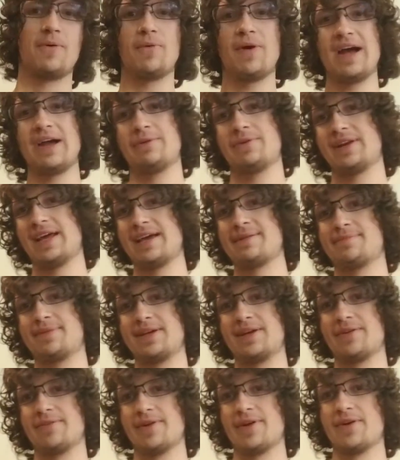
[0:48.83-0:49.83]
why would I
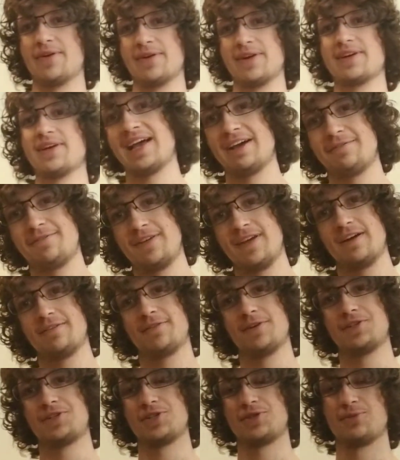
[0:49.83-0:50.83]
be a rogue? Have you
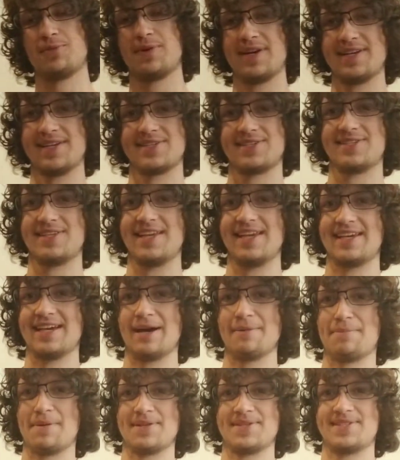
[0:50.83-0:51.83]
ever just wanted to sneak
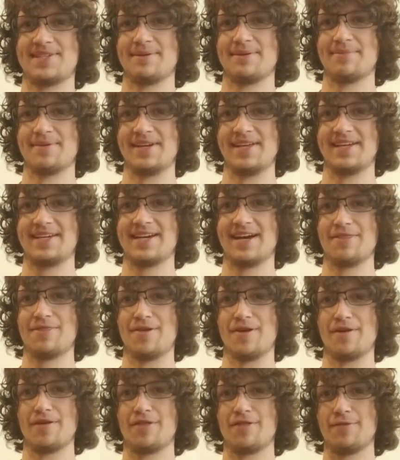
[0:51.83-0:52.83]
up on somebody, cut
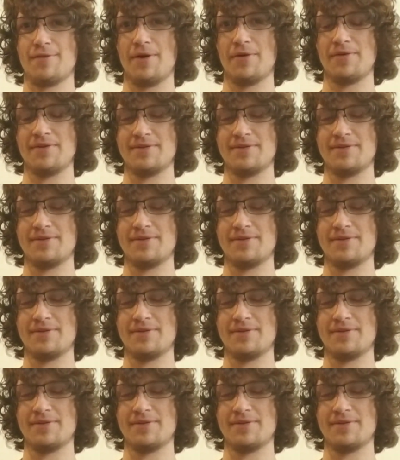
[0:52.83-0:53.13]
their throat,